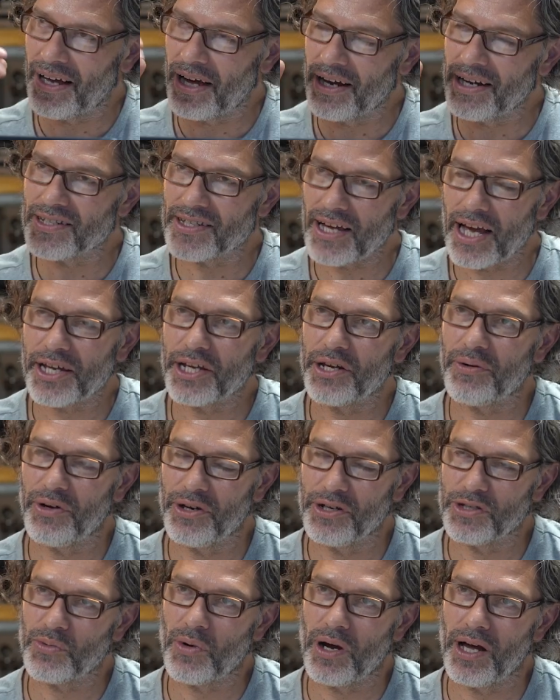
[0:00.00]
And it's
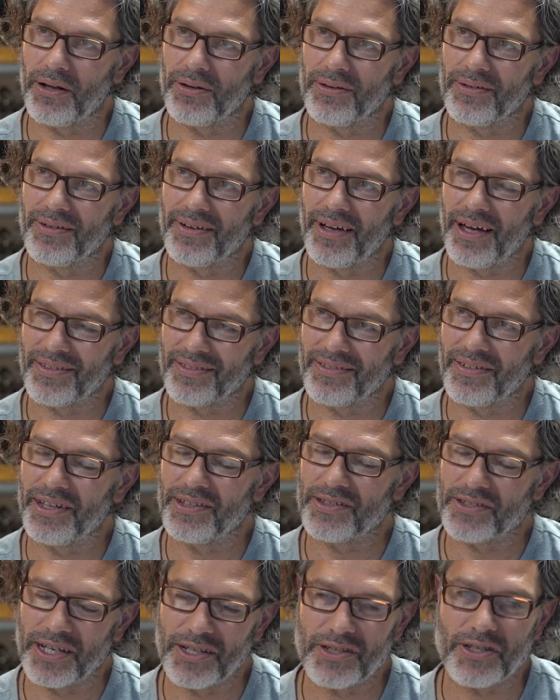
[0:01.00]
accurate as well.
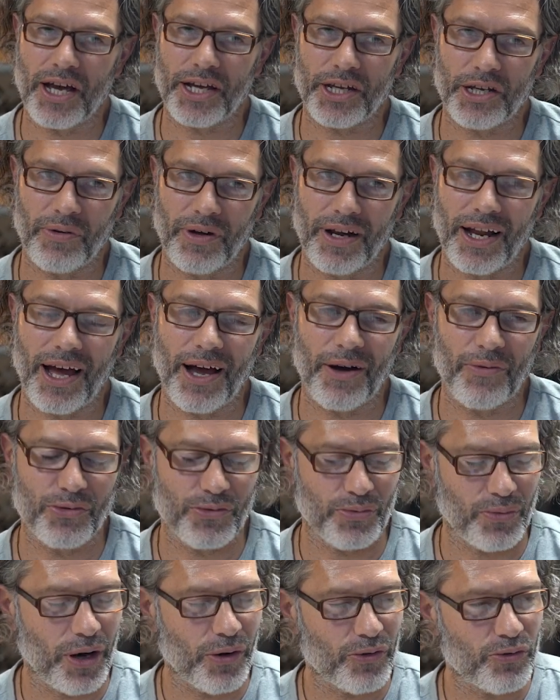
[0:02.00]
It's accurate. And I
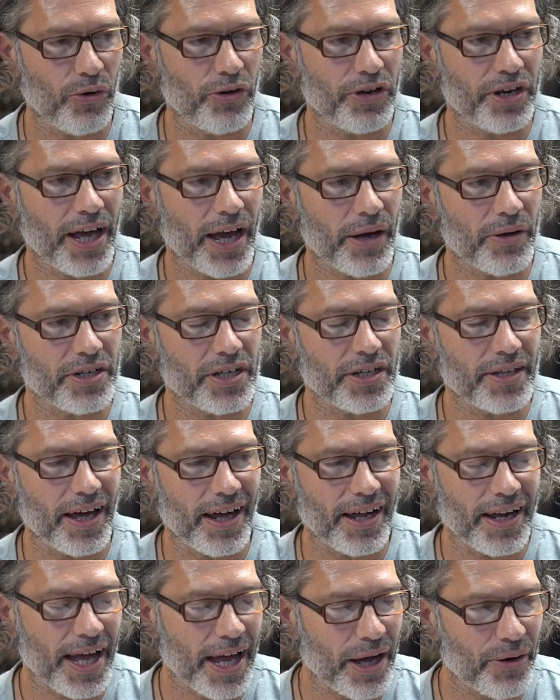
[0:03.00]
was wondering how you did
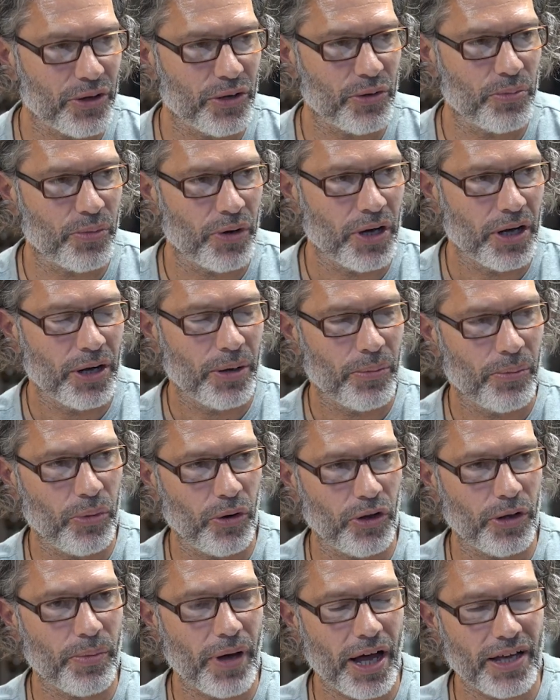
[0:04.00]
that and how you
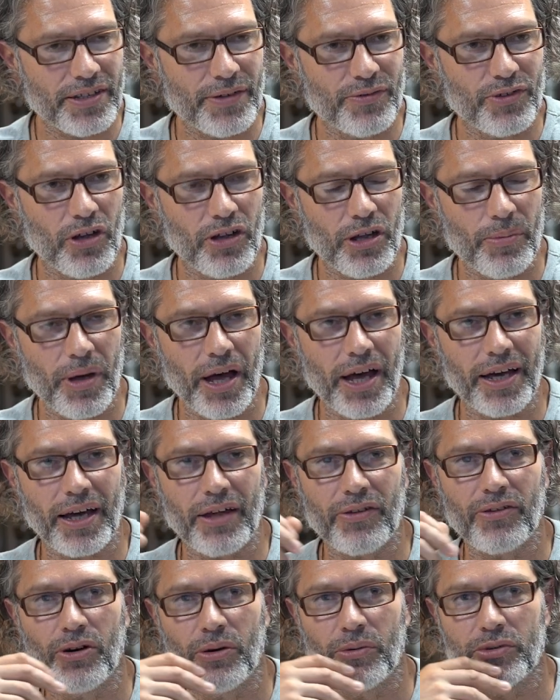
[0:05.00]
put the passives on the back.
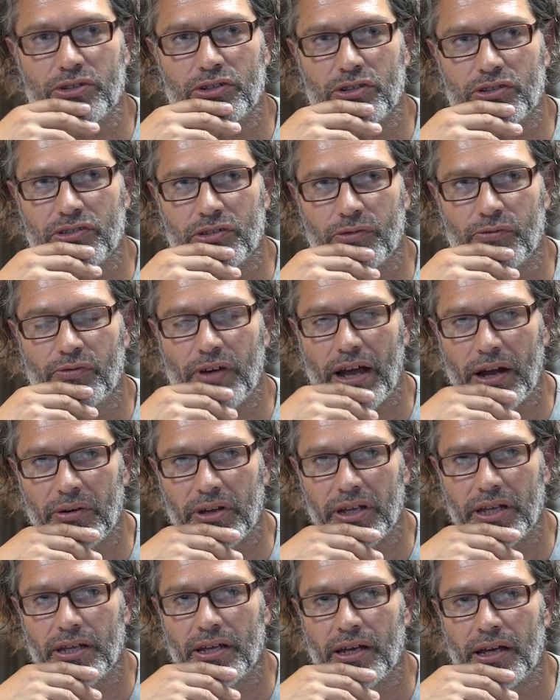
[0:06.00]
I thought was just a
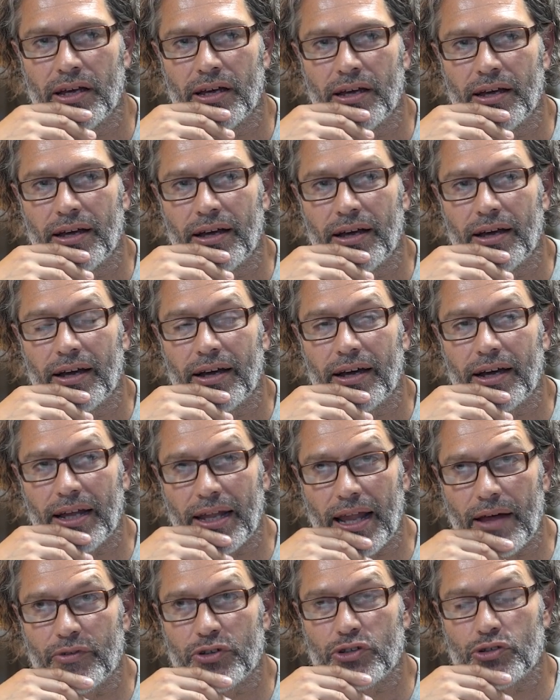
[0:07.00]
very
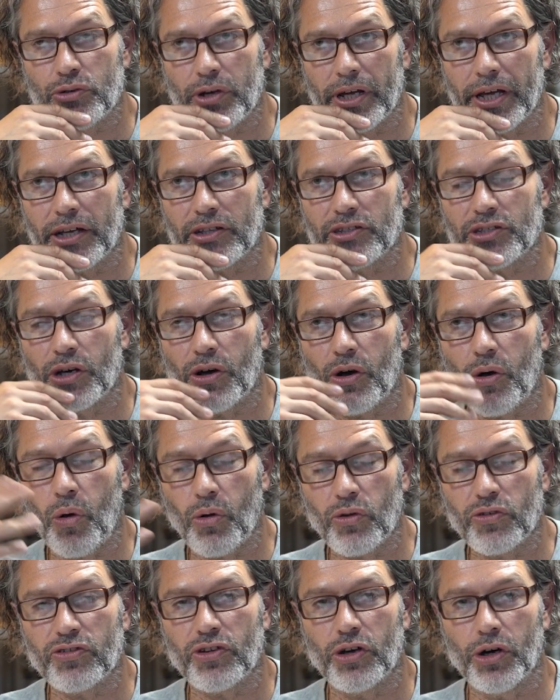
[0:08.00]
clever trick to
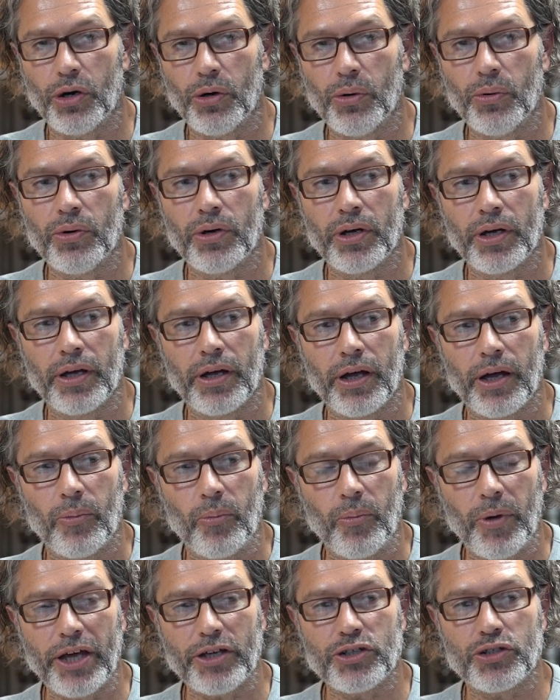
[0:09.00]
also
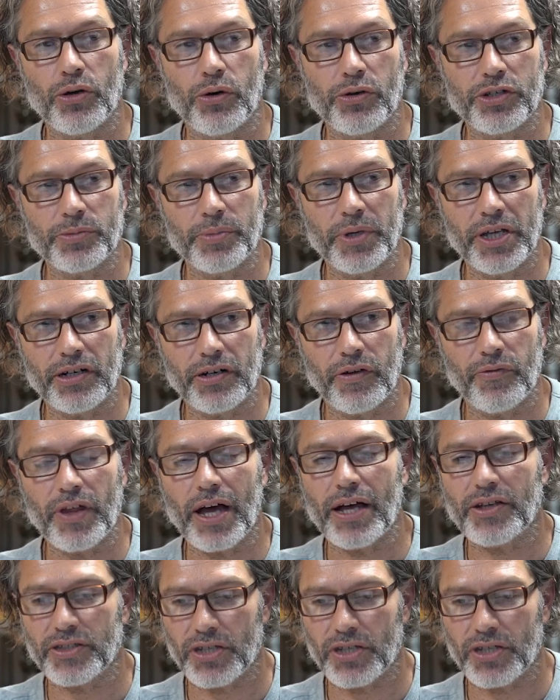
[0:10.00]
make sure a speaker of that